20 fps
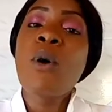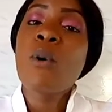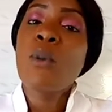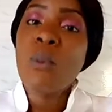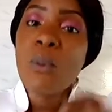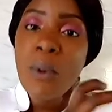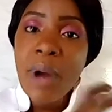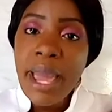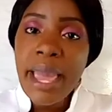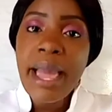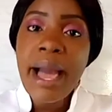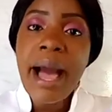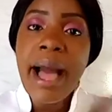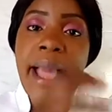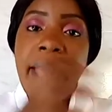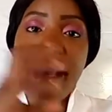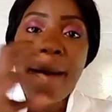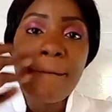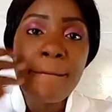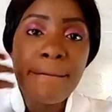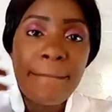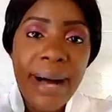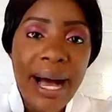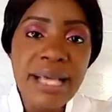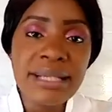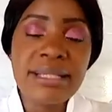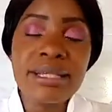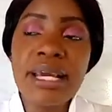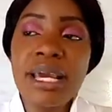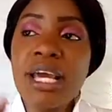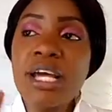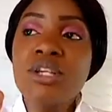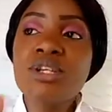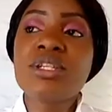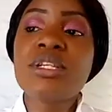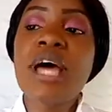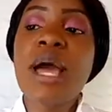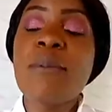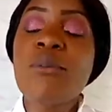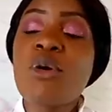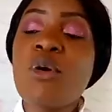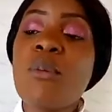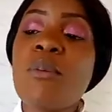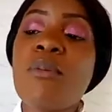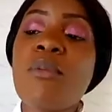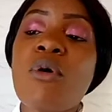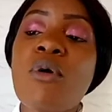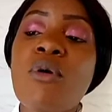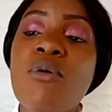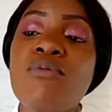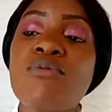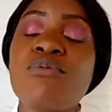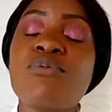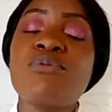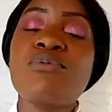Wear a mask. Each time you move